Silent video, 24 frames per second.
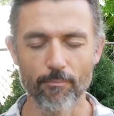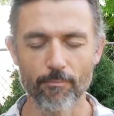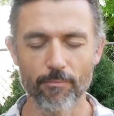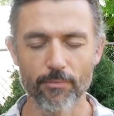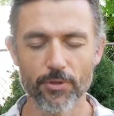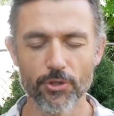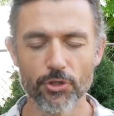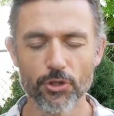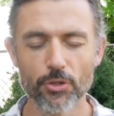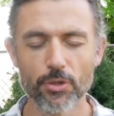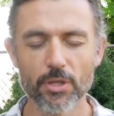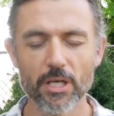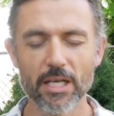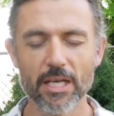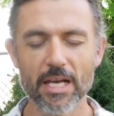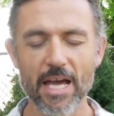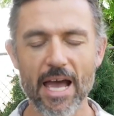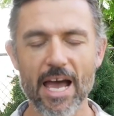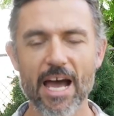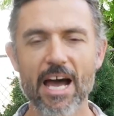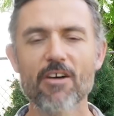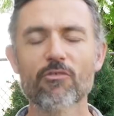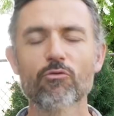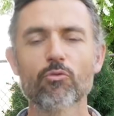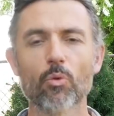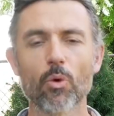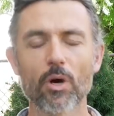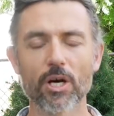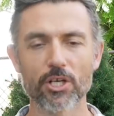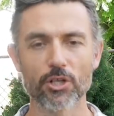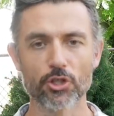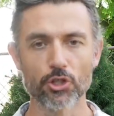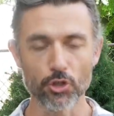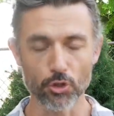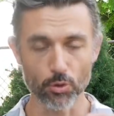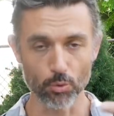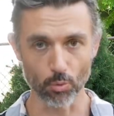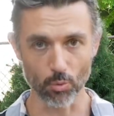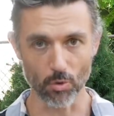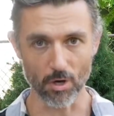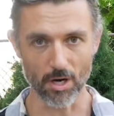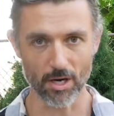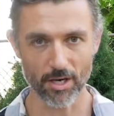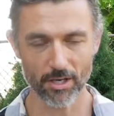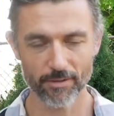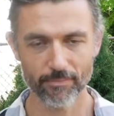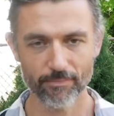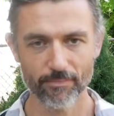you can have what you
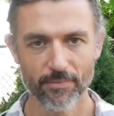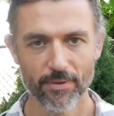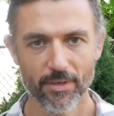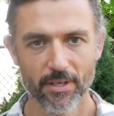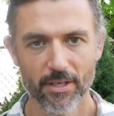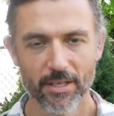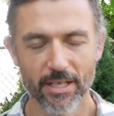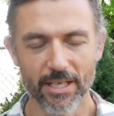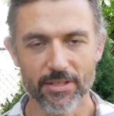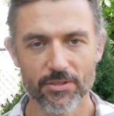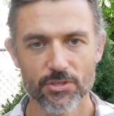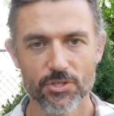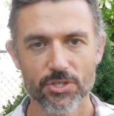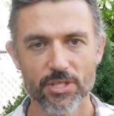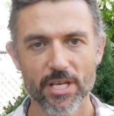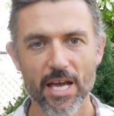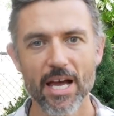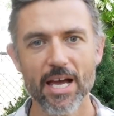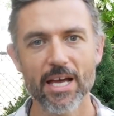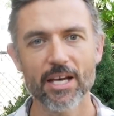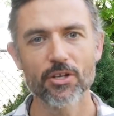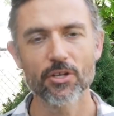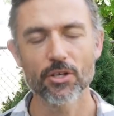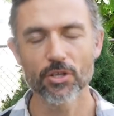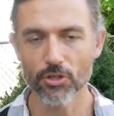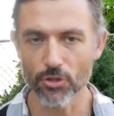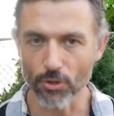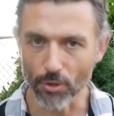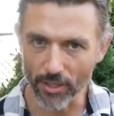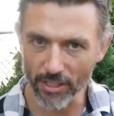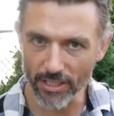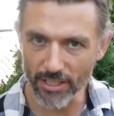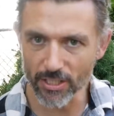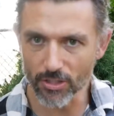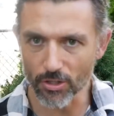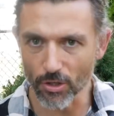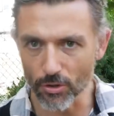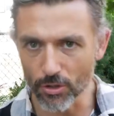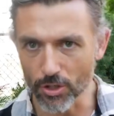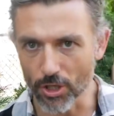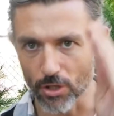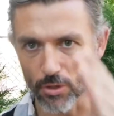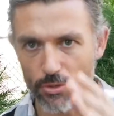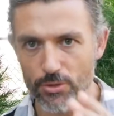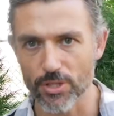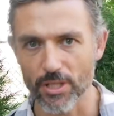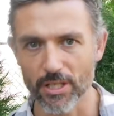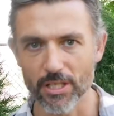want. Instead, your ego
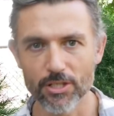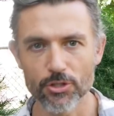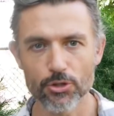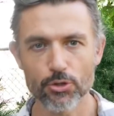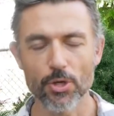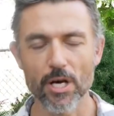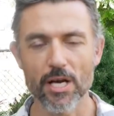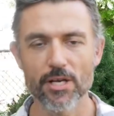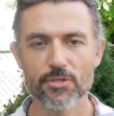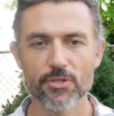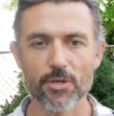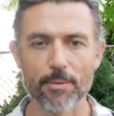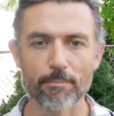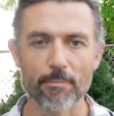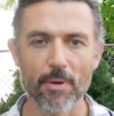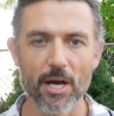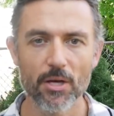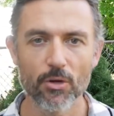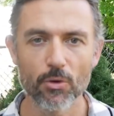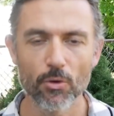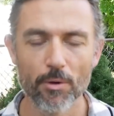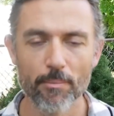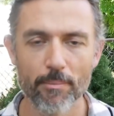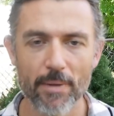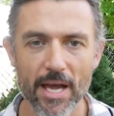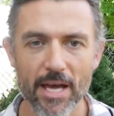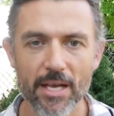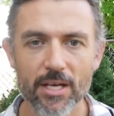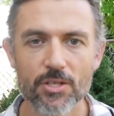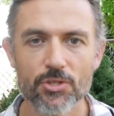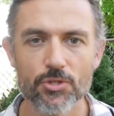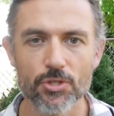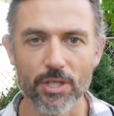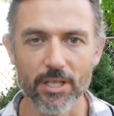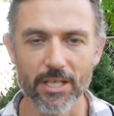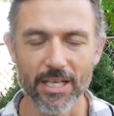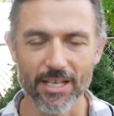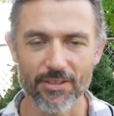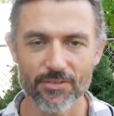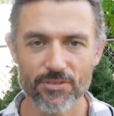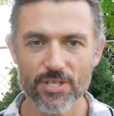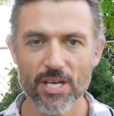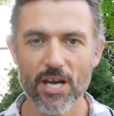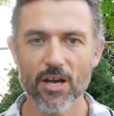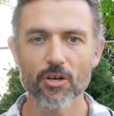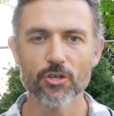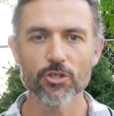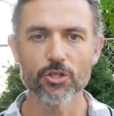goes in and tries to micromanage it and
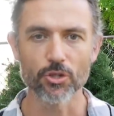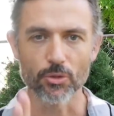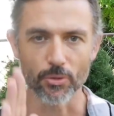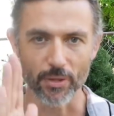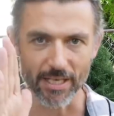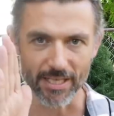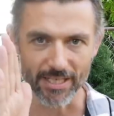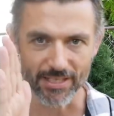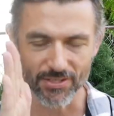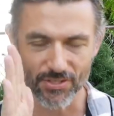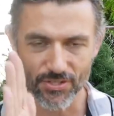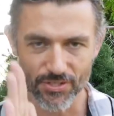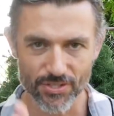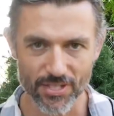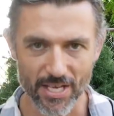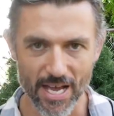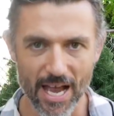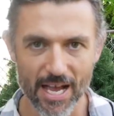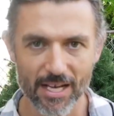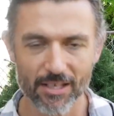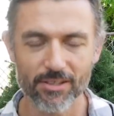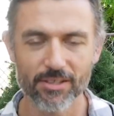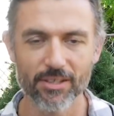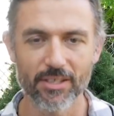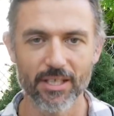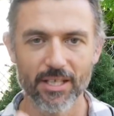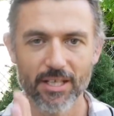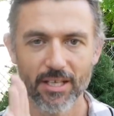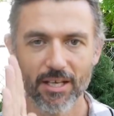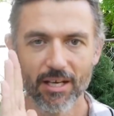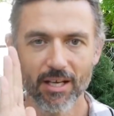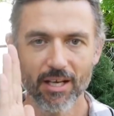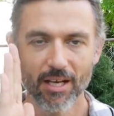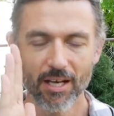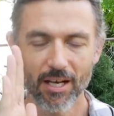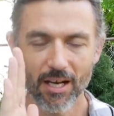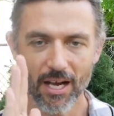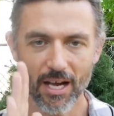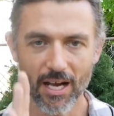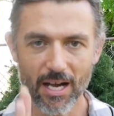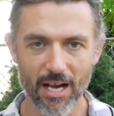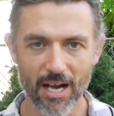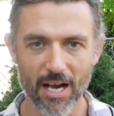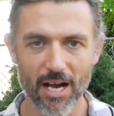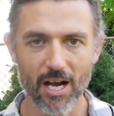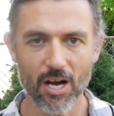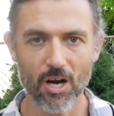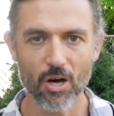tell you exactly
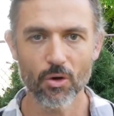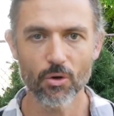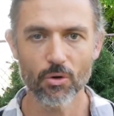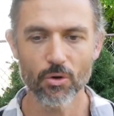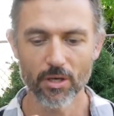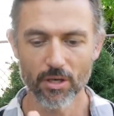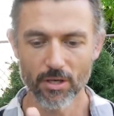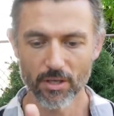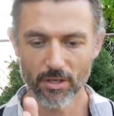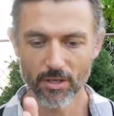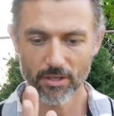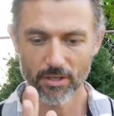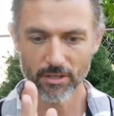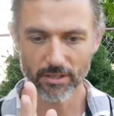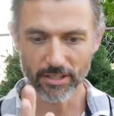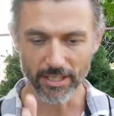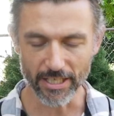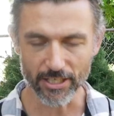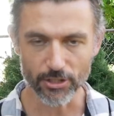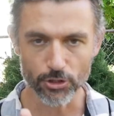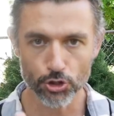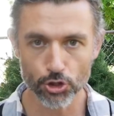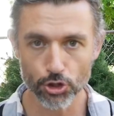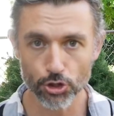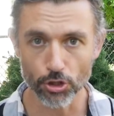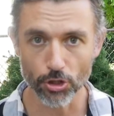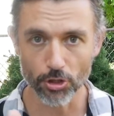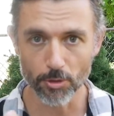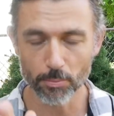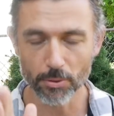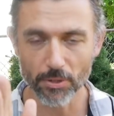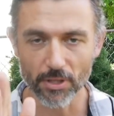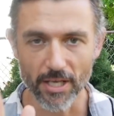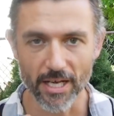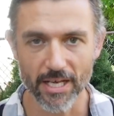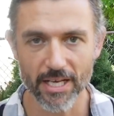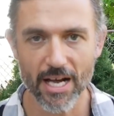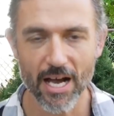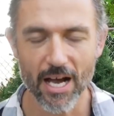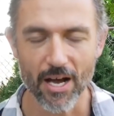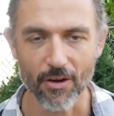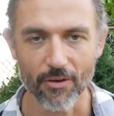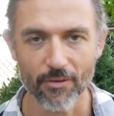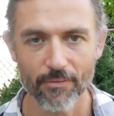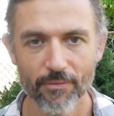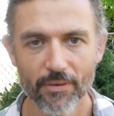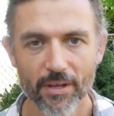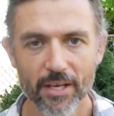how it should play
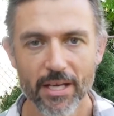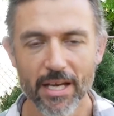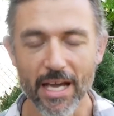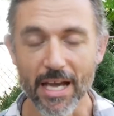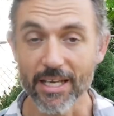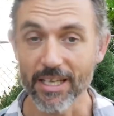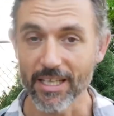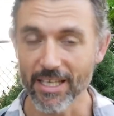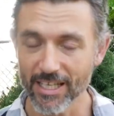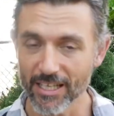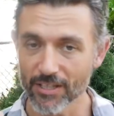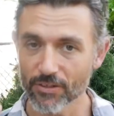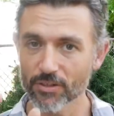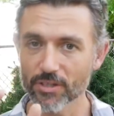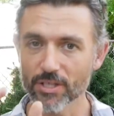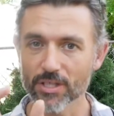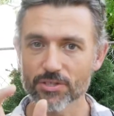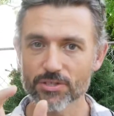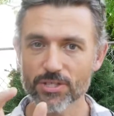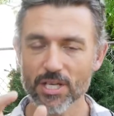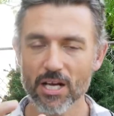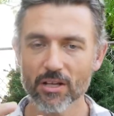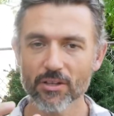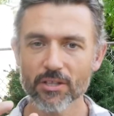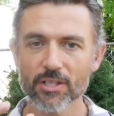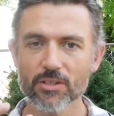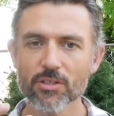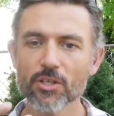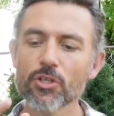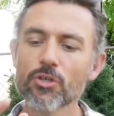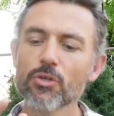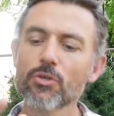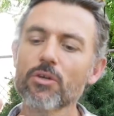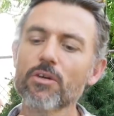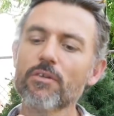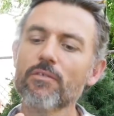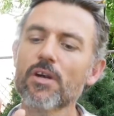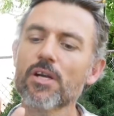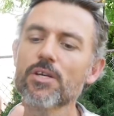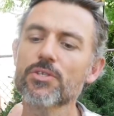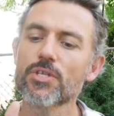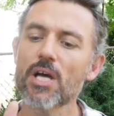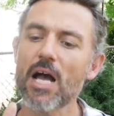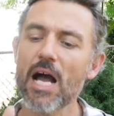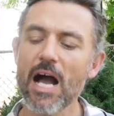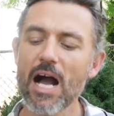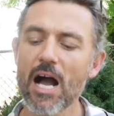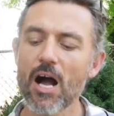out. And in the telling the universe
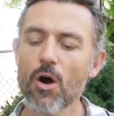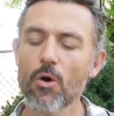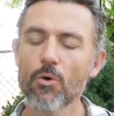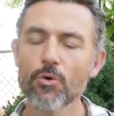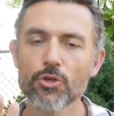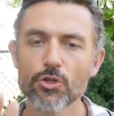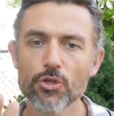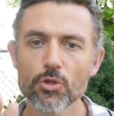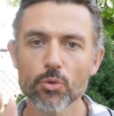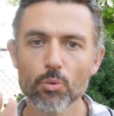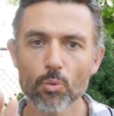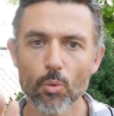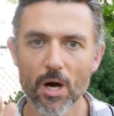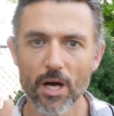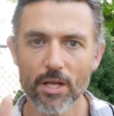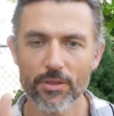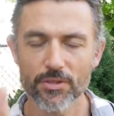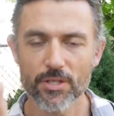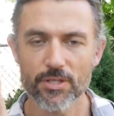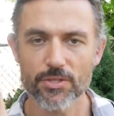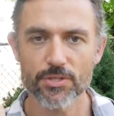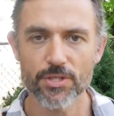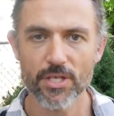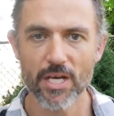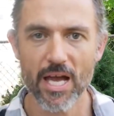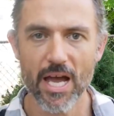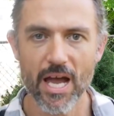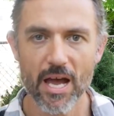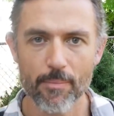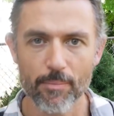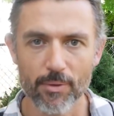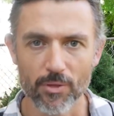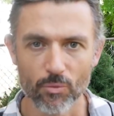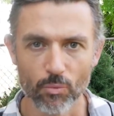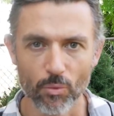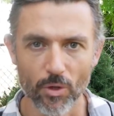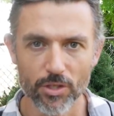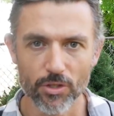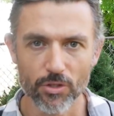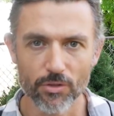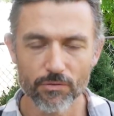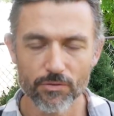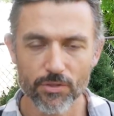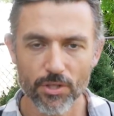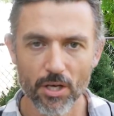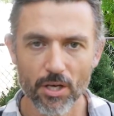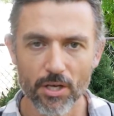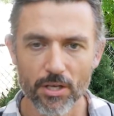how you want this to happen, what
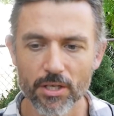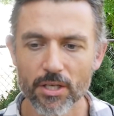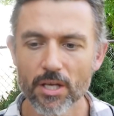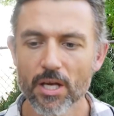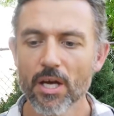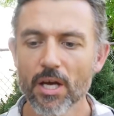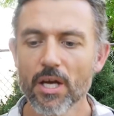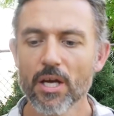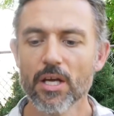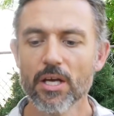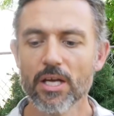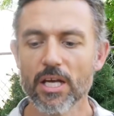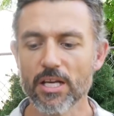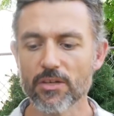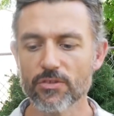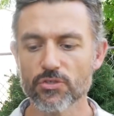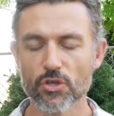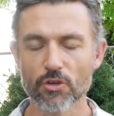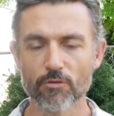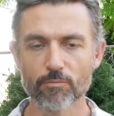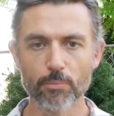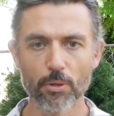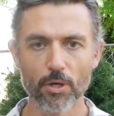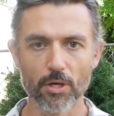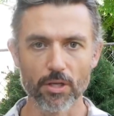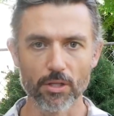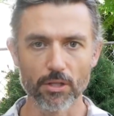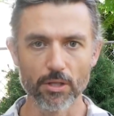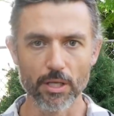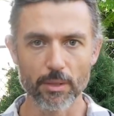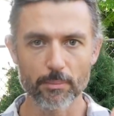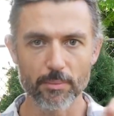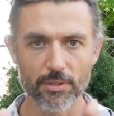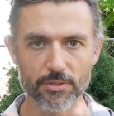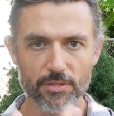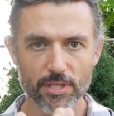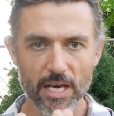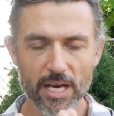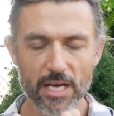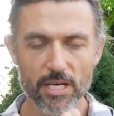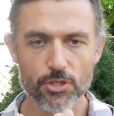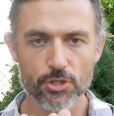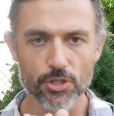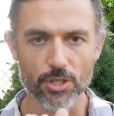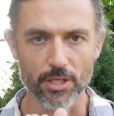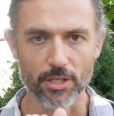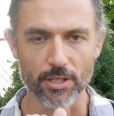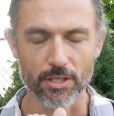you've done is you've put a
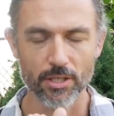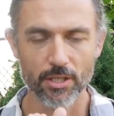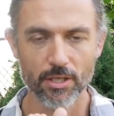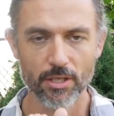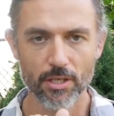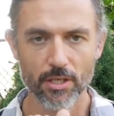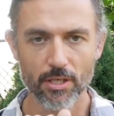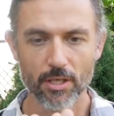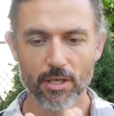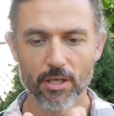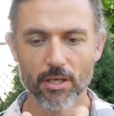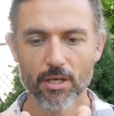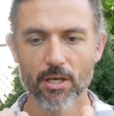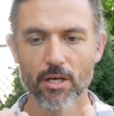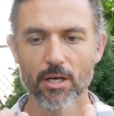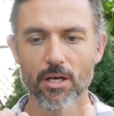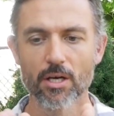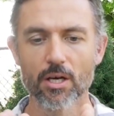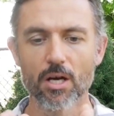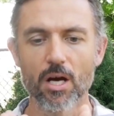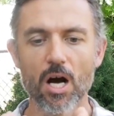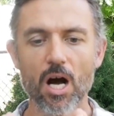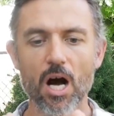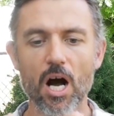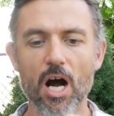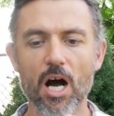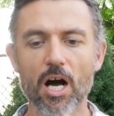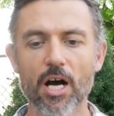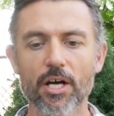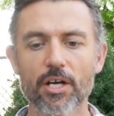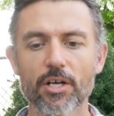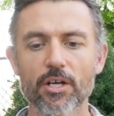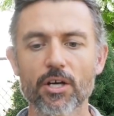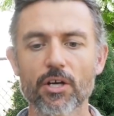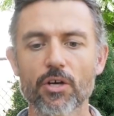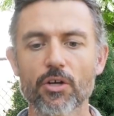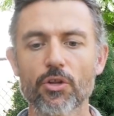limitation on